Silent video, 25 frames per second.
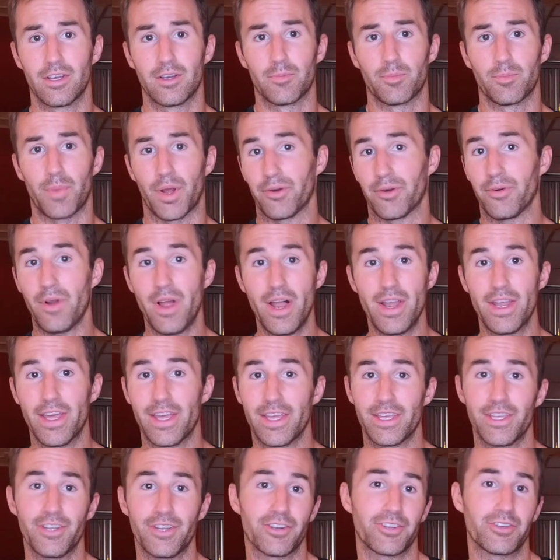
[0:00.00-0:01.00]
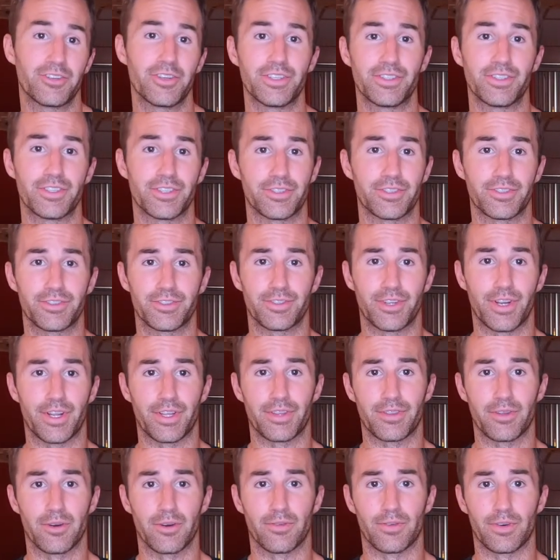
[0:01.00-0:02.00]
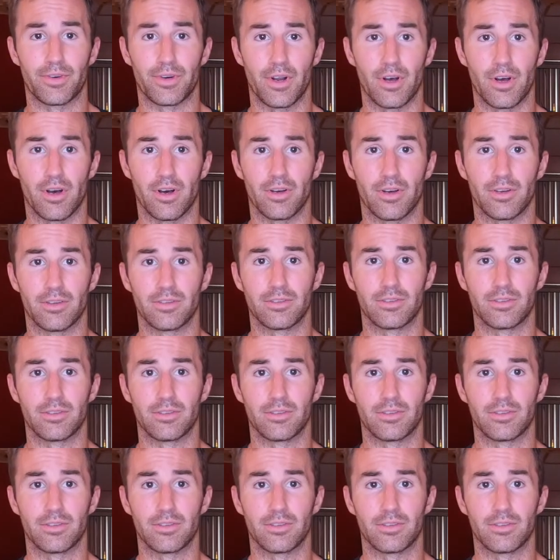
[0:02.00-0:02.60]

By running, you're increasing your strength overall.